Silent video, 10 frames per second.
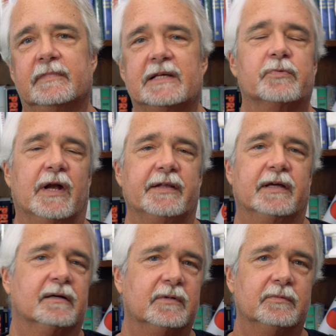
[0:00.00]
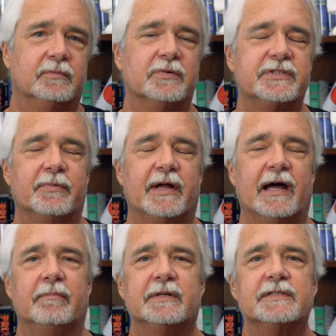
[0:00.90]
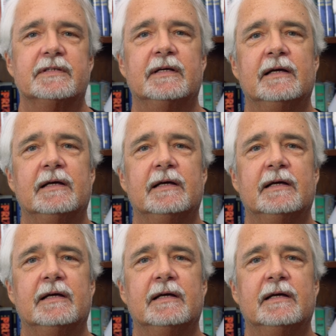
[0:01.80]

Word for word: That's what I think. We'll see what happens.